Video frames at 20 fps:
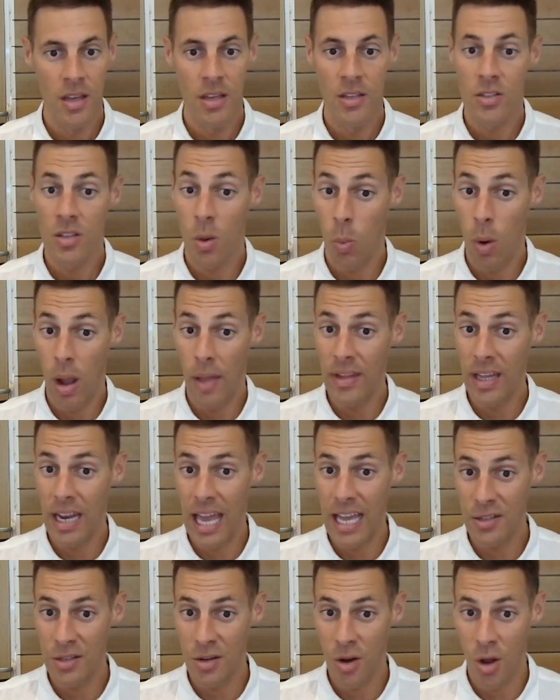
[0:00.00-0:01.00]
So one that
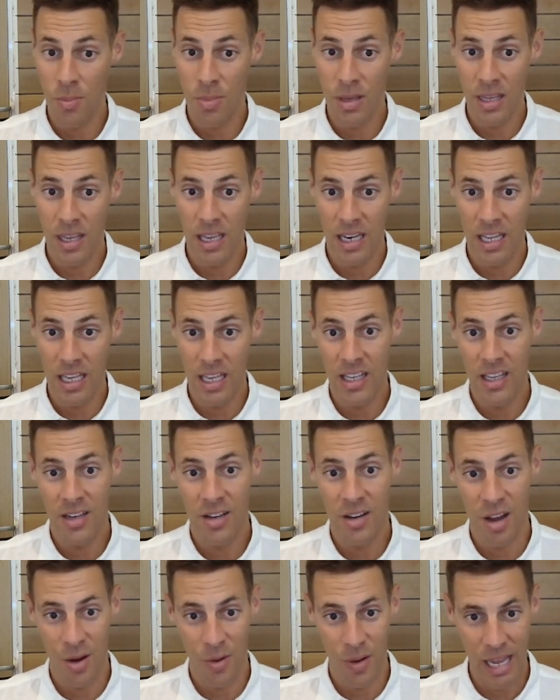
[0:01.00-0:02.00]
has no
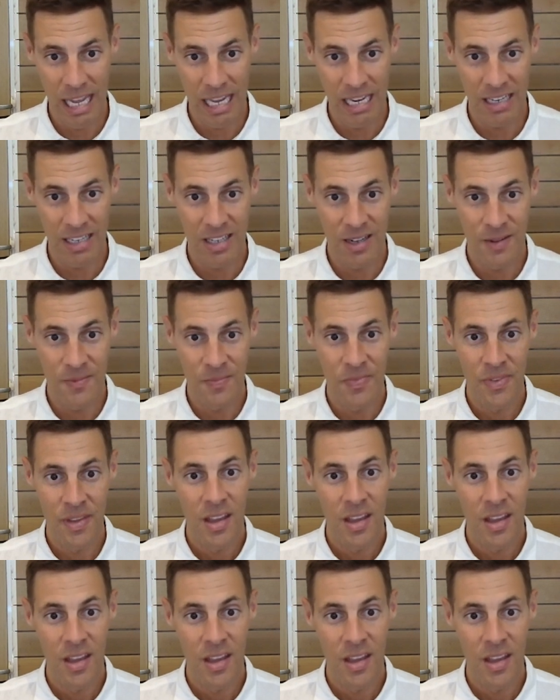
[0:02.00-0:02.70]
beginning, no end,